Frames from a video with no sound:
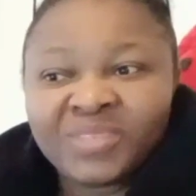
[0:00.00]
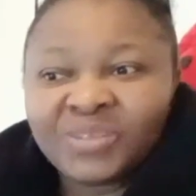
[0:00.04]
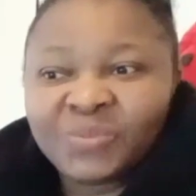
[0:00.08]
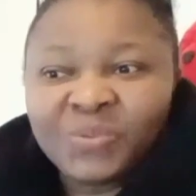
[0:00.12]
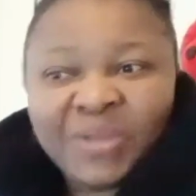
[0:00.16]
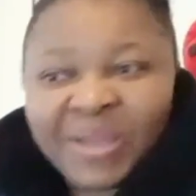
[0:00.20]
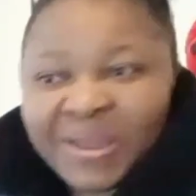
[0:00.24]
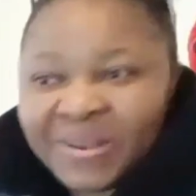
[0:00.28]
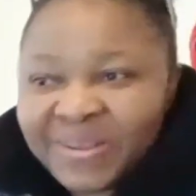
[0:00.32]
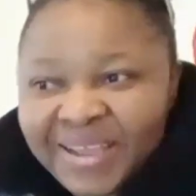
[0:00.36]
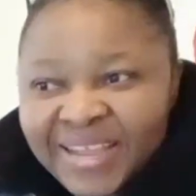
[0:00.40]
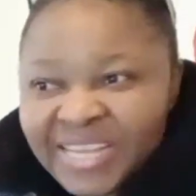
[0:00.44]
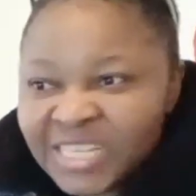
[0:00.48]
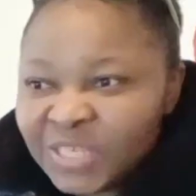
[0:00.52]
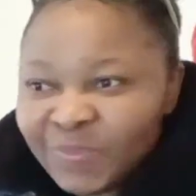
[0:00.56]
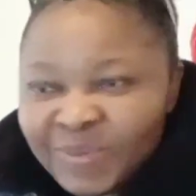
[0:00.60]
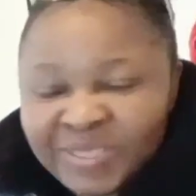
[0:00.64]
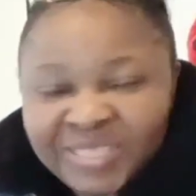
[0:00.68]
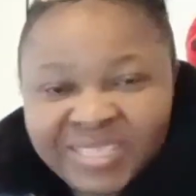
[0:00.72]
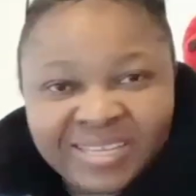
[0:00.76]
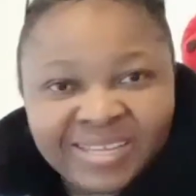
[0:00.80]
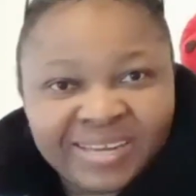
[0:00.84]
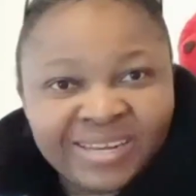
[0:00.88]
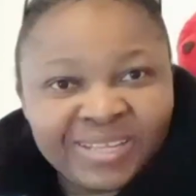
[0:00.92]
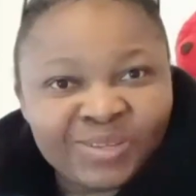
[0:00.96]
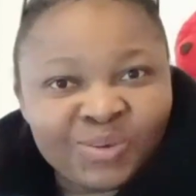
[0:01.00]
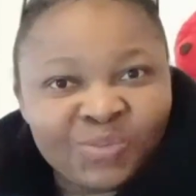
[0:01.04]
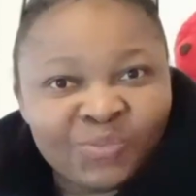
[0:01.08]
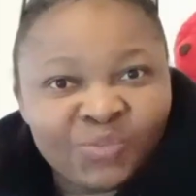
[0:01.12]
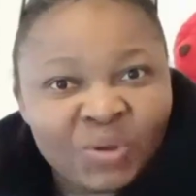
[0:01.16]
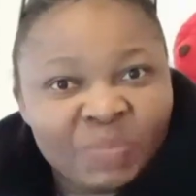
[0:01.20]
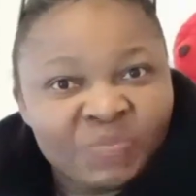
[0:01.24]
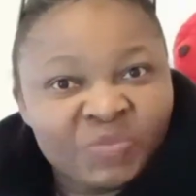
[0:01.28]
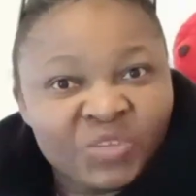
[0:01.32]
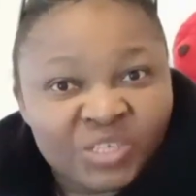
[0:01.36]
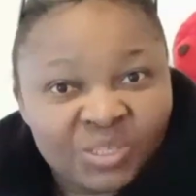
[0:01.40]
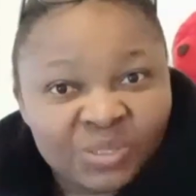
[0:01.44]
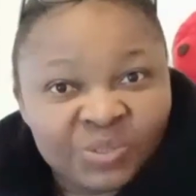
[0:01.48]
we are not expecting anything
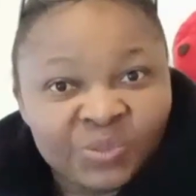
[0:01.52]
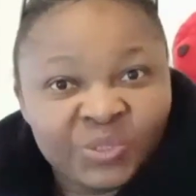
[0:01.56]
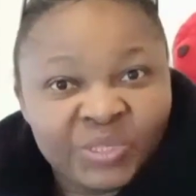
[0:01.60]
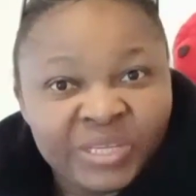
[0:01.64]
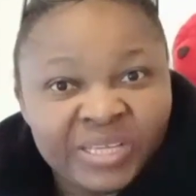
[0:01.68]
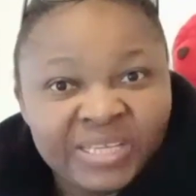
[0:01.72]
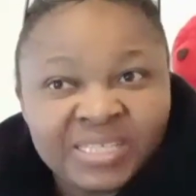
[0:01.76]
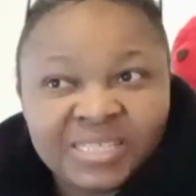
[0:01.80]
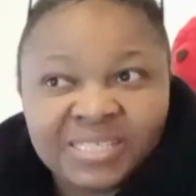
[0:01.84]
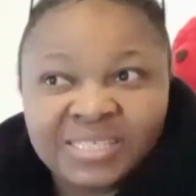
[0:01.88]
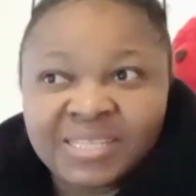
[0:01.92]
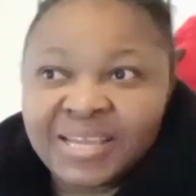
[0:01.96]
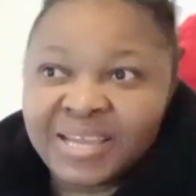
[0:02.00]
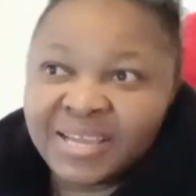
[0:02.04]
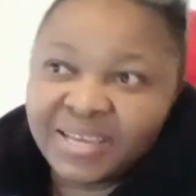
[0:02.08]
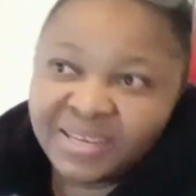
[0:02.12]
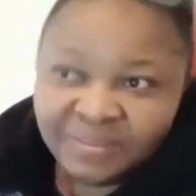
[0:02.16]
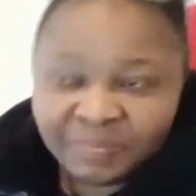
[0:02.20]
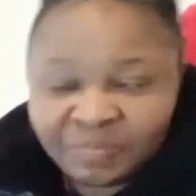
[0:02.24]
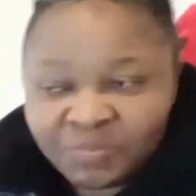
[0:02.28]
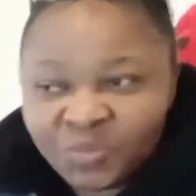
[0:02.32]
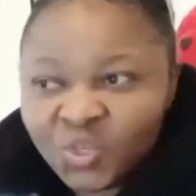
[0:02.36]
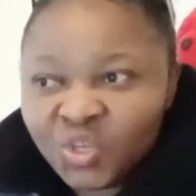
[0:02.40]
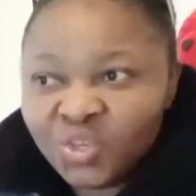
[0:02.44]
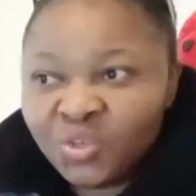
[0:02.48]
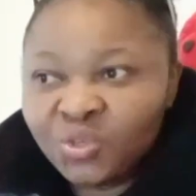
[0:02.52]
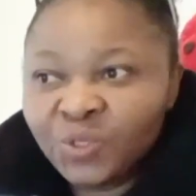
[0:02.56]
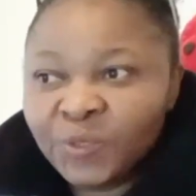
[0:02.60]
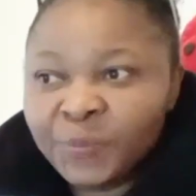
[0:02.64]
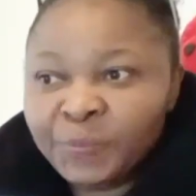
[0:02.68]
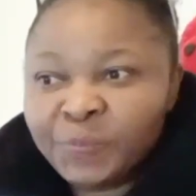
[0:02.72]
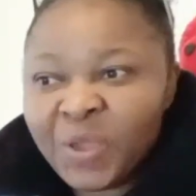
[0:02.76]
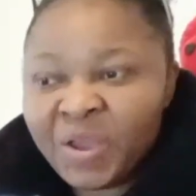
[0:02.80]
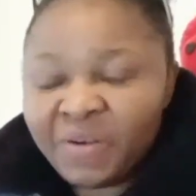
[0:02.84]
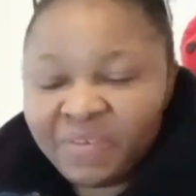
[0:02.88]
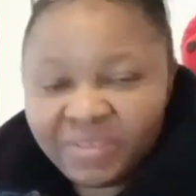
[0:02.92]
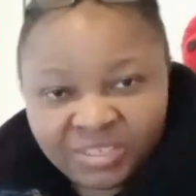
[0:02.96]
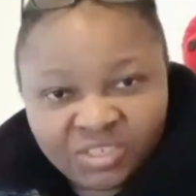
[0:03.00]
from the school instead you know
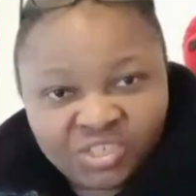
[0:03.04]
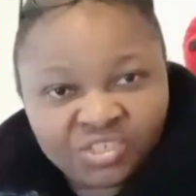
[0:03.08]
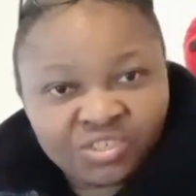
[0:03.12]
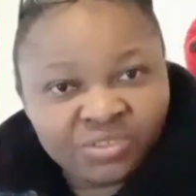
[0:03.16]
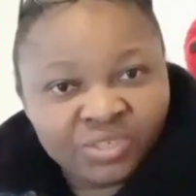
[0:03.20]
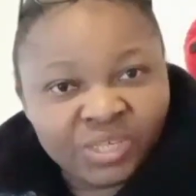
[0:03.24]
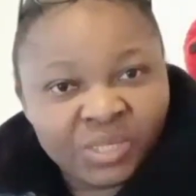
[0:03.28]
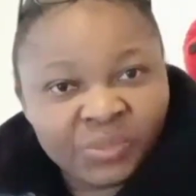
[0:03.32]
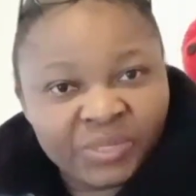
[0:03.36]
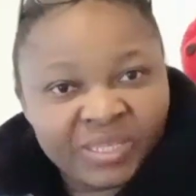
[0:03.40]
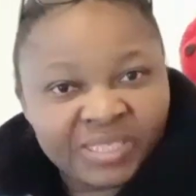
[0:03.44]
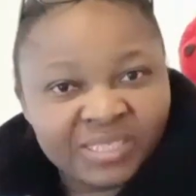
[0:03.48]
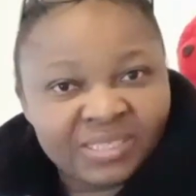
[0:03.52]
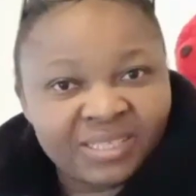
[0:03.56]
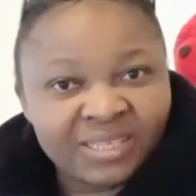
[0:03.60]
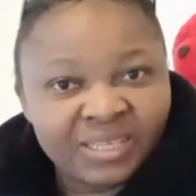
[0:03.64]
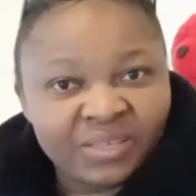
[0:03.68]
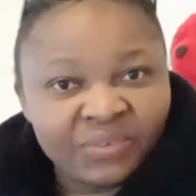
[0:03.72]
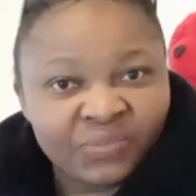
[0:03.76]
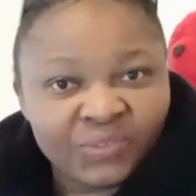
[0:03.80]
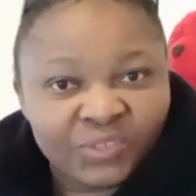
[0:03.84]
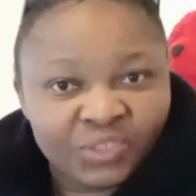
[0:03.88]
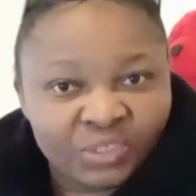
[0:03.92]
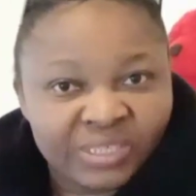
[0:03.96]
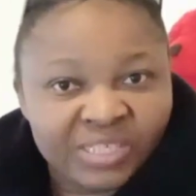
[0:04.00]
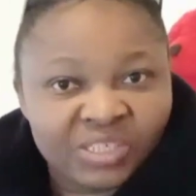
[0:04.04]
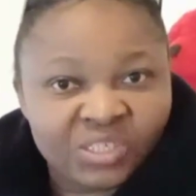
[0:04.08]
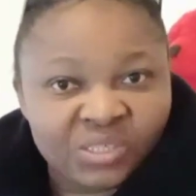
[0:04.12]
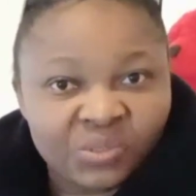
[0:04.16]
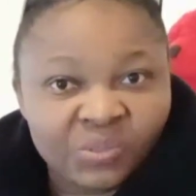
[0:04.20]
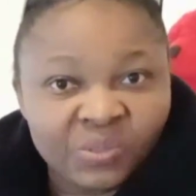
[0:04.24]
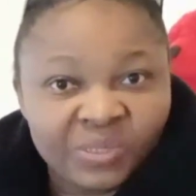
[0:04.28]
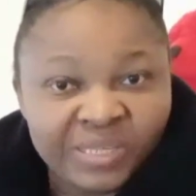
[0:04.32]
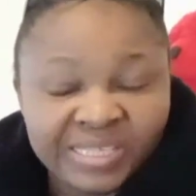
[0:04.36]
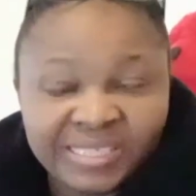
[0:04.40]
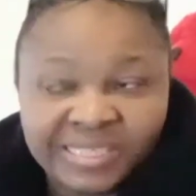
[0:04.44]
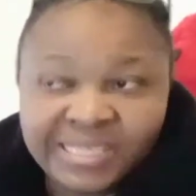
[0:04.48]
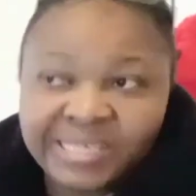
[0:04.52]
parents should always give to the
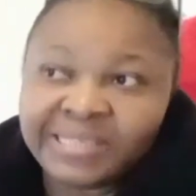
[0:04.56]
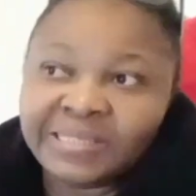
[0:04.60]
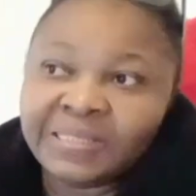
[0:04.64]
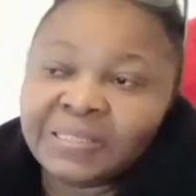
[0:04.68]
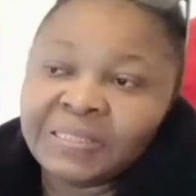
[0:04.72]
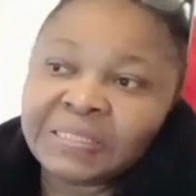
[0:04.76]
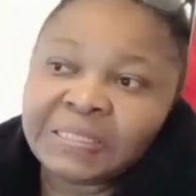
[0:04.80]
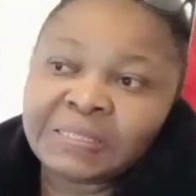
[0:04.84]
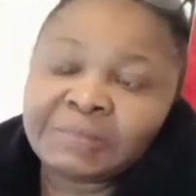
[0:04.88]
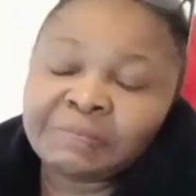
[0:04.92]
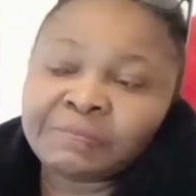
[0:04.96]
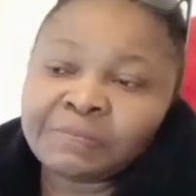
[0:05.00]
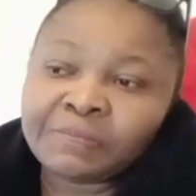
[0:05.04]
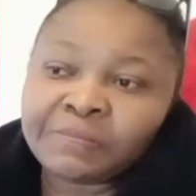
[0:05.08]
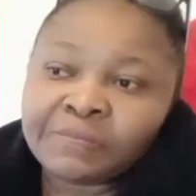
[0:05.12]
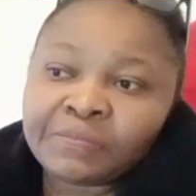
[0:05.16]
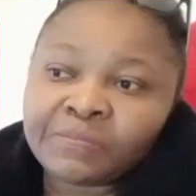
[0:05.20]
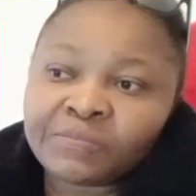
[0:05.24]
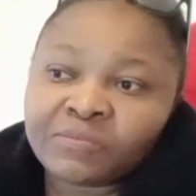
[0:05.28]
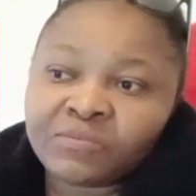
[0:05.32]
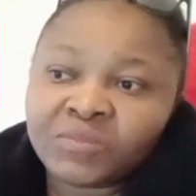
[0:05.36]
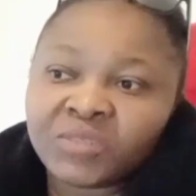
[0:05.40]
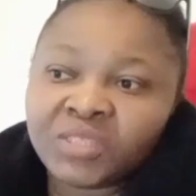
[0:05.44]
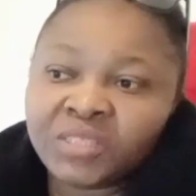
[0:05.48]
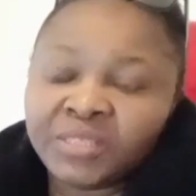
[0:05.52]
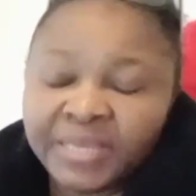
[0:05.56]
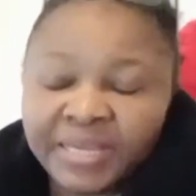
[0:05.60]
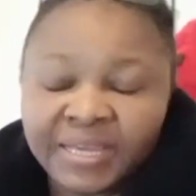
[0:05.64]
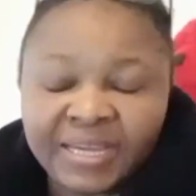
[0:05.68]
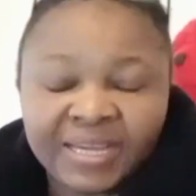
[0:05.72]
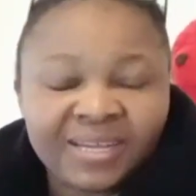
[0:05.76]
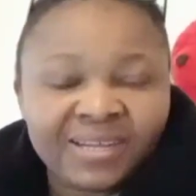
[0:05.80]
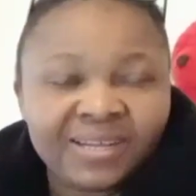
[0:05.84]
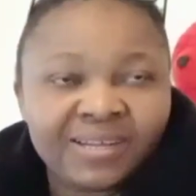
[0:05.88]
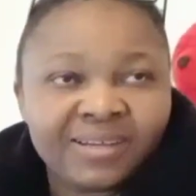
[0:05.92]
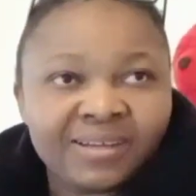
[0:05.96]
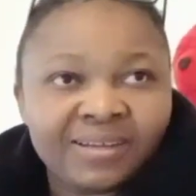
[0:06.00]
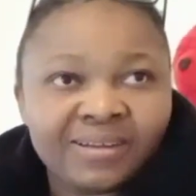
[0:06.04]
school isn't it
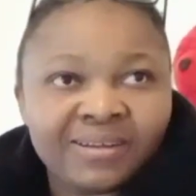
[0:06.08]
yeah